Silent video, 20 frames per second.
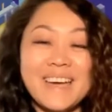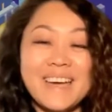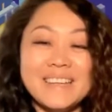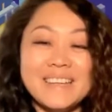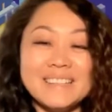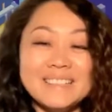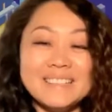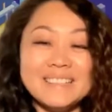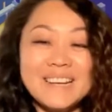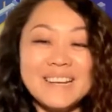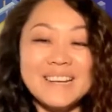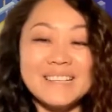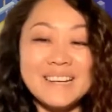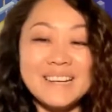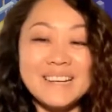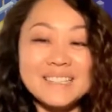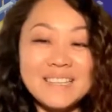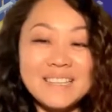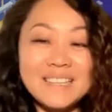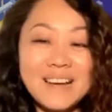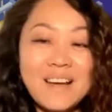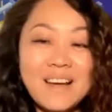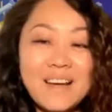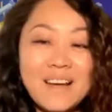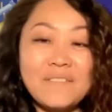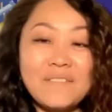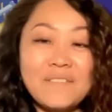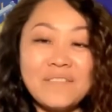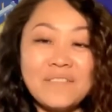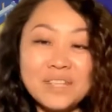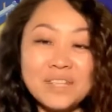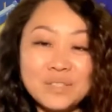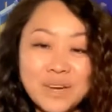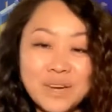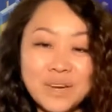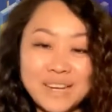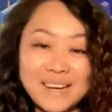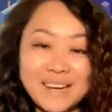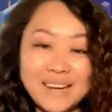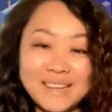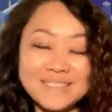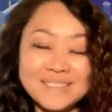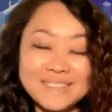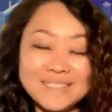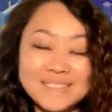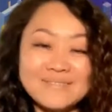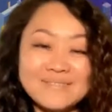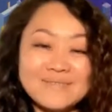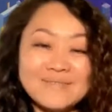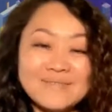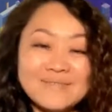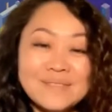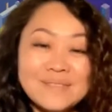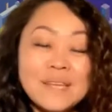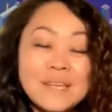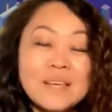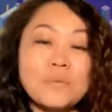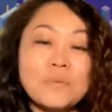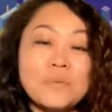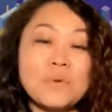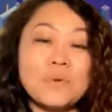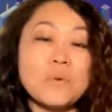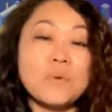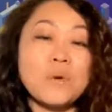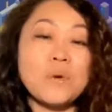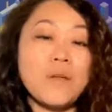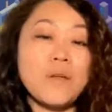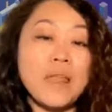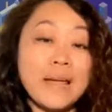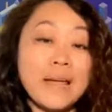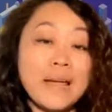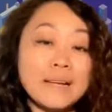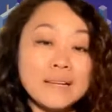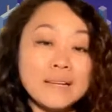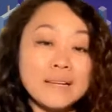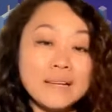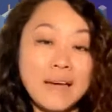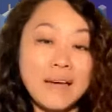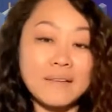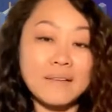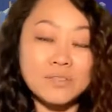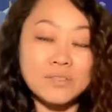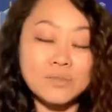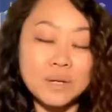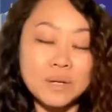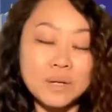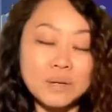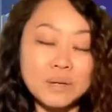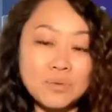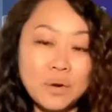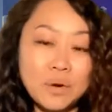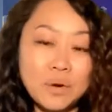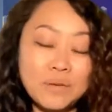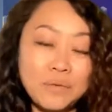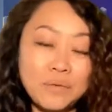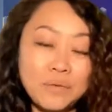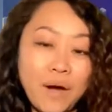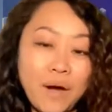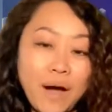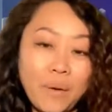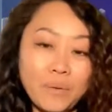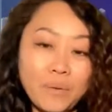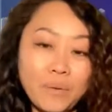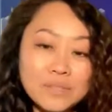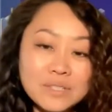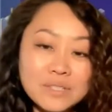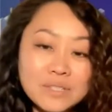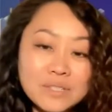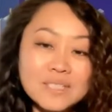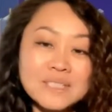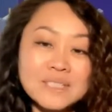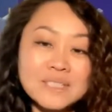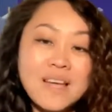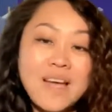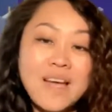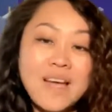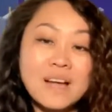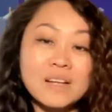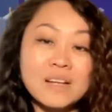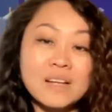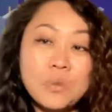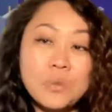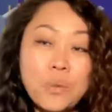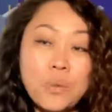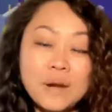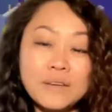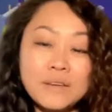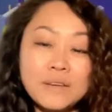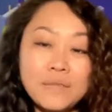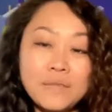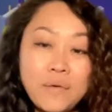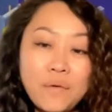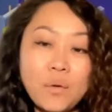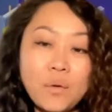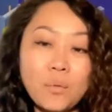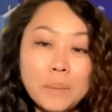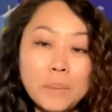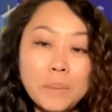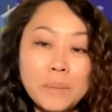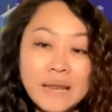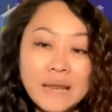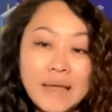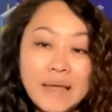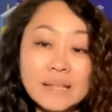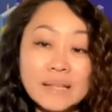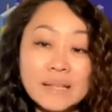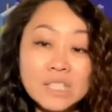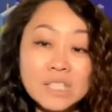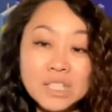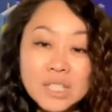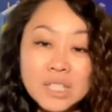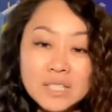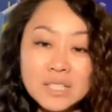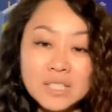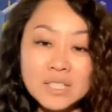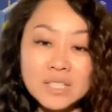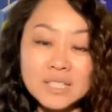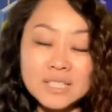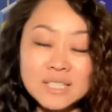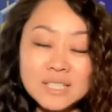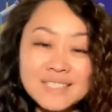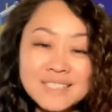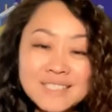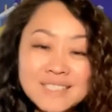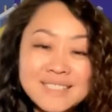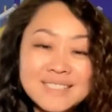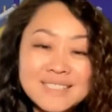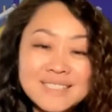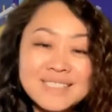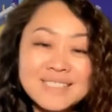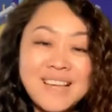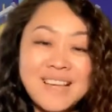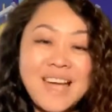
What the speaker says: And Yasha Vishwanath. We will likely live stream 24 hours, 24 women-led sessions,